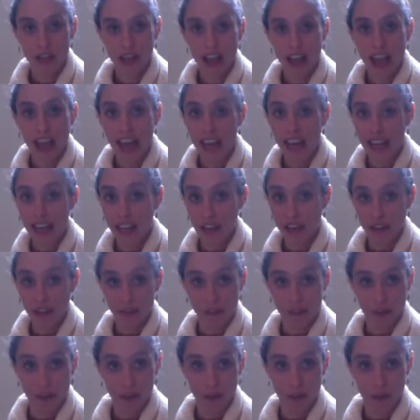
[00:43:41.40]
any of
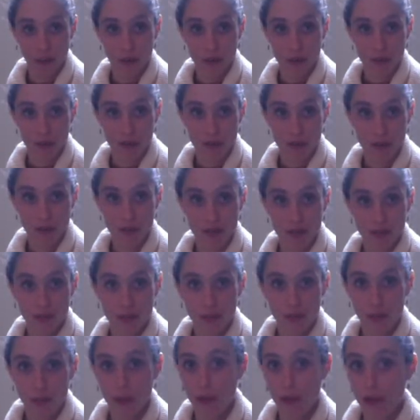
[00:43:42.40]
those,
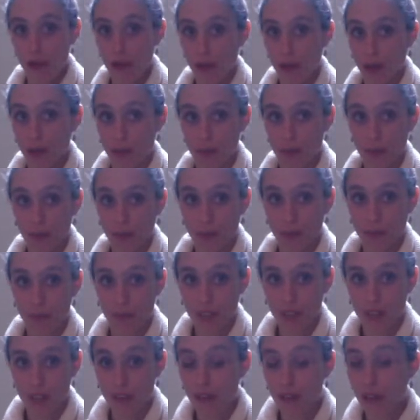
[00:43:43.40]

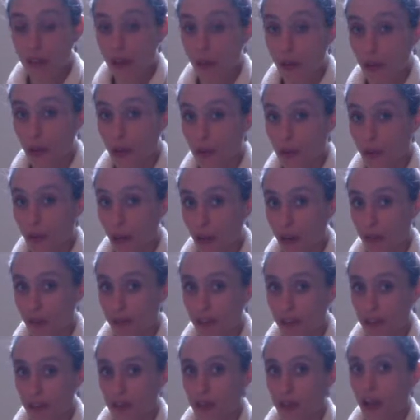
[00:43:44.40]
even though they're
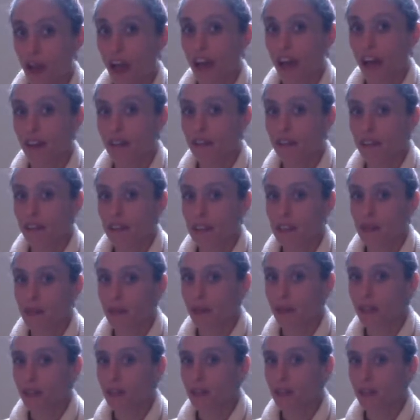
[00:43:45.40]
beneficial and
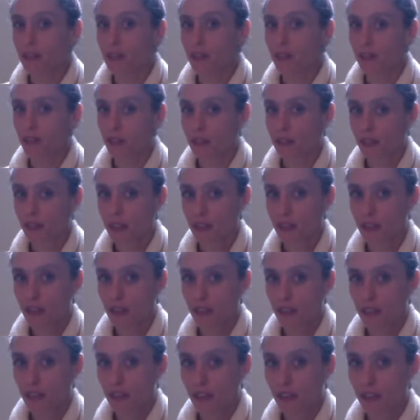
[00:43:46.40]
fundamental,
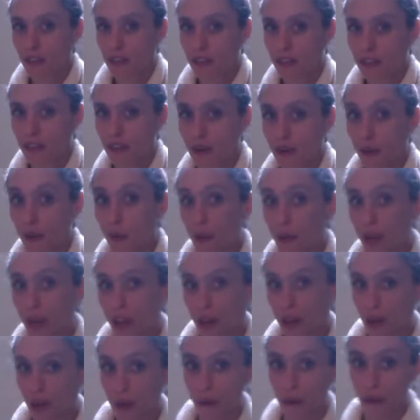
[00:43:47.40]
we can
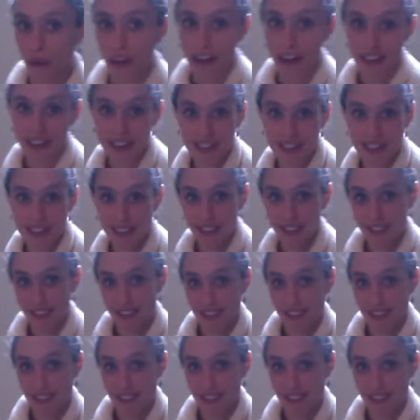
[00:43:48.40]
always